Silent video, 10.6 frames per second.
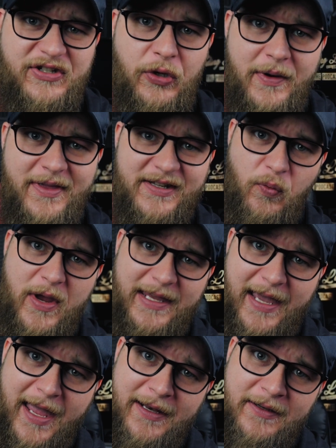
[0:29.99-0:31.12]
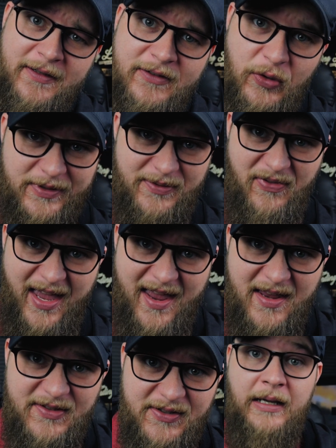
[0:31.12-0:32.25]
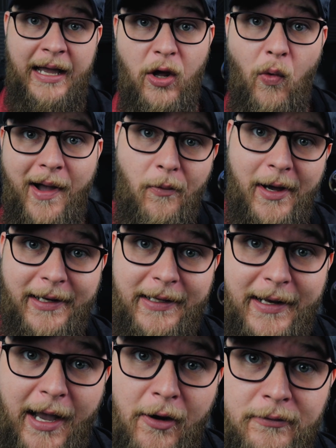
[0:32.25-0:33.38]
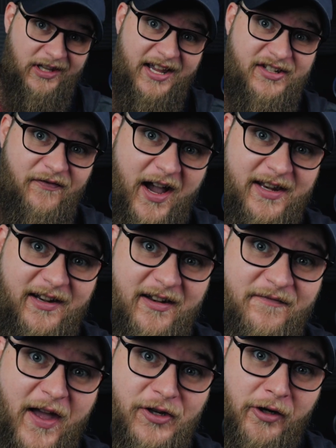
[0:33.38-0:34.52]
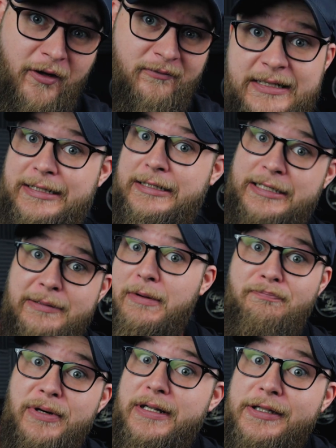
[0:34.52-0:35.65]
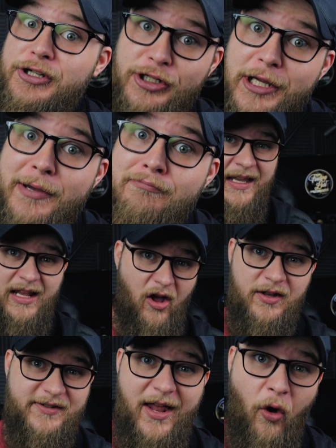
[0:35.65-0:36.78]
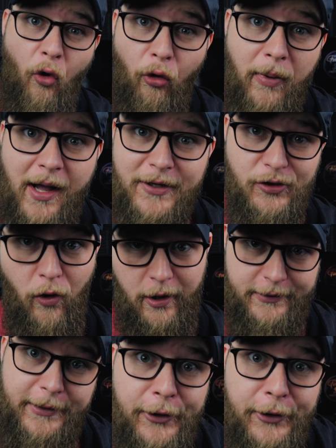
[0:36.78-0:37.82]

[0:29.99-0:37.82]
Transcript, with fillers: doing this weekend? Doing some things? I know I want to get out. Like to find an adventure. Gotta get my butt in the gym. And I also got a whole bunch of work to